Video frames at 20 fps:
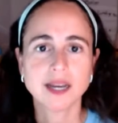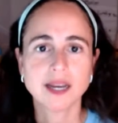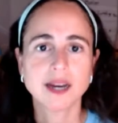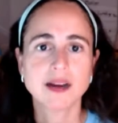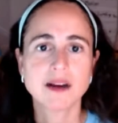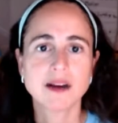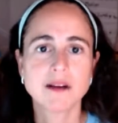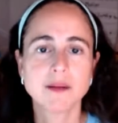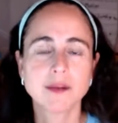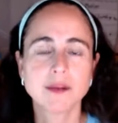
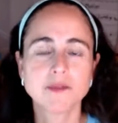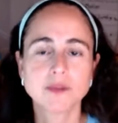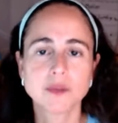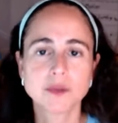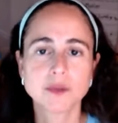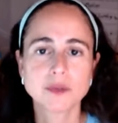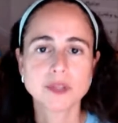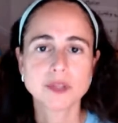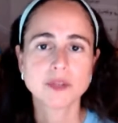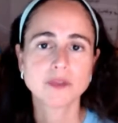And for
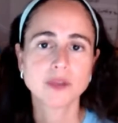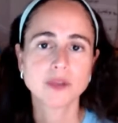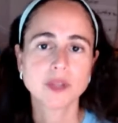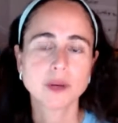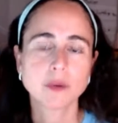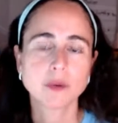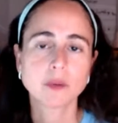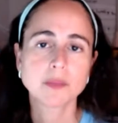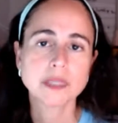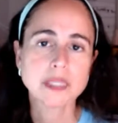those of you
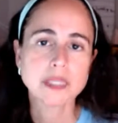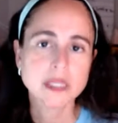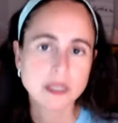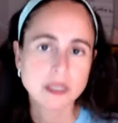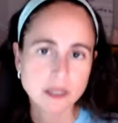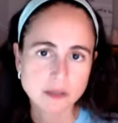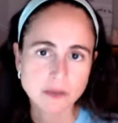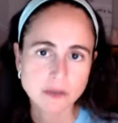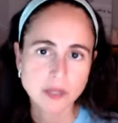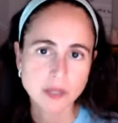that will be
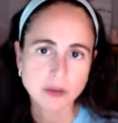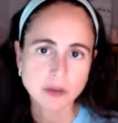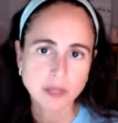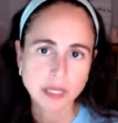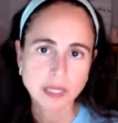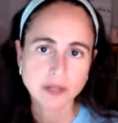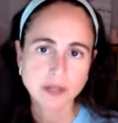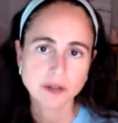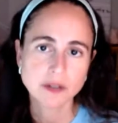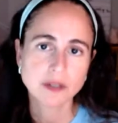seeing the video
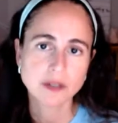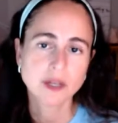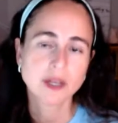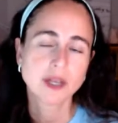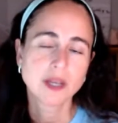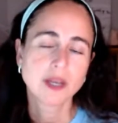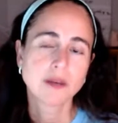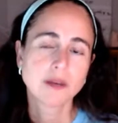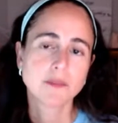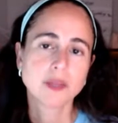later,
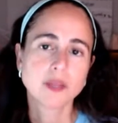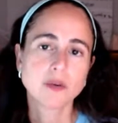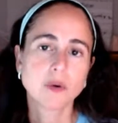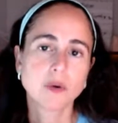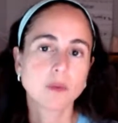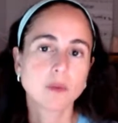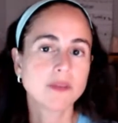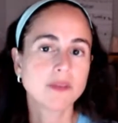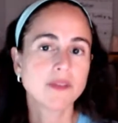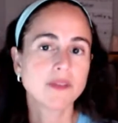may you
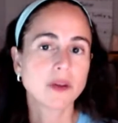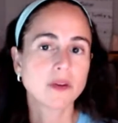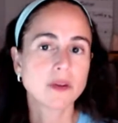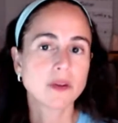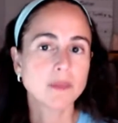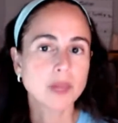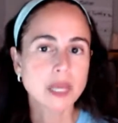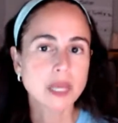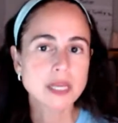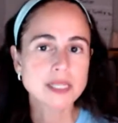all be very
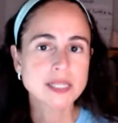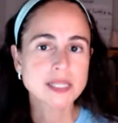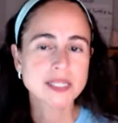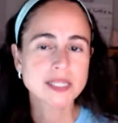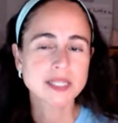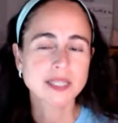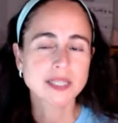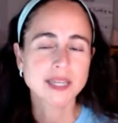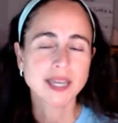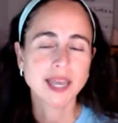
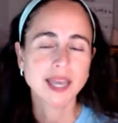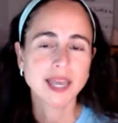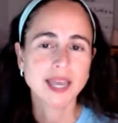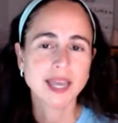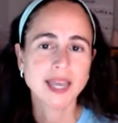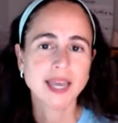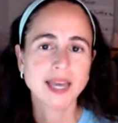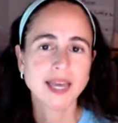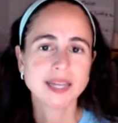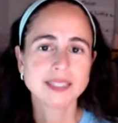blessed.
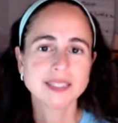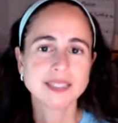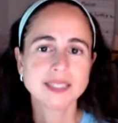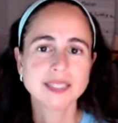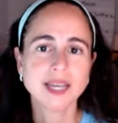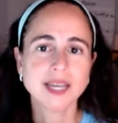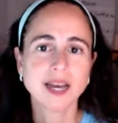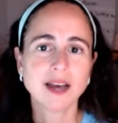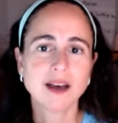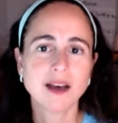And
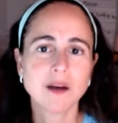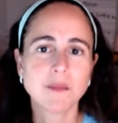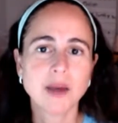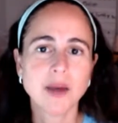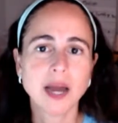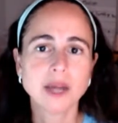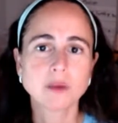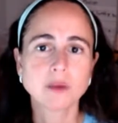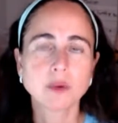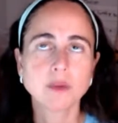
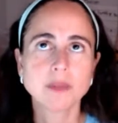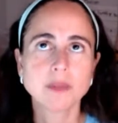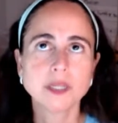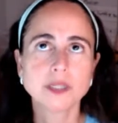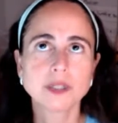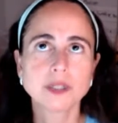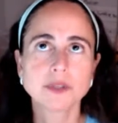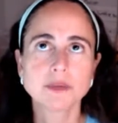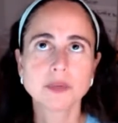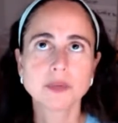I will be
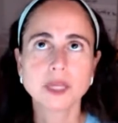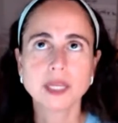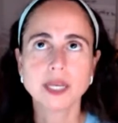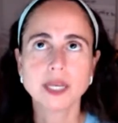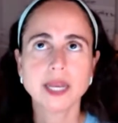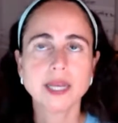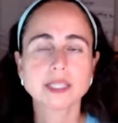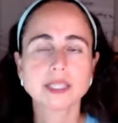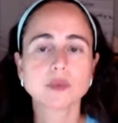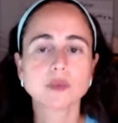doing
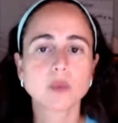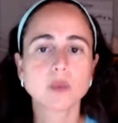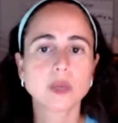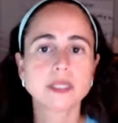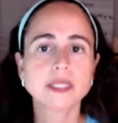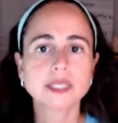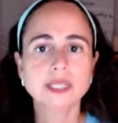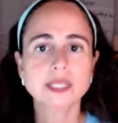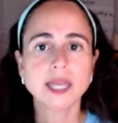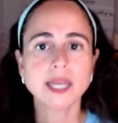next
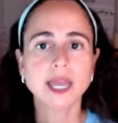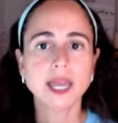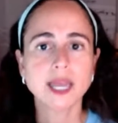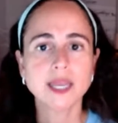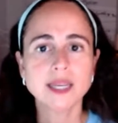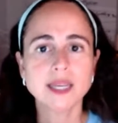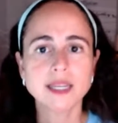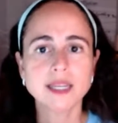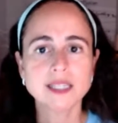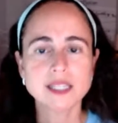
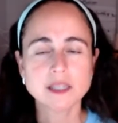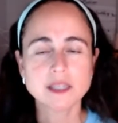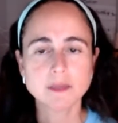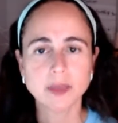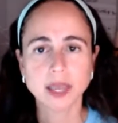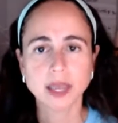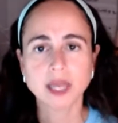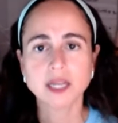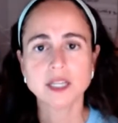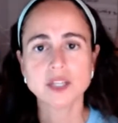Wednesday in
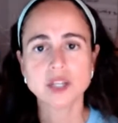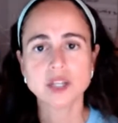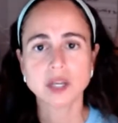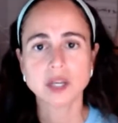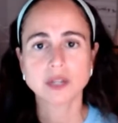Spanish.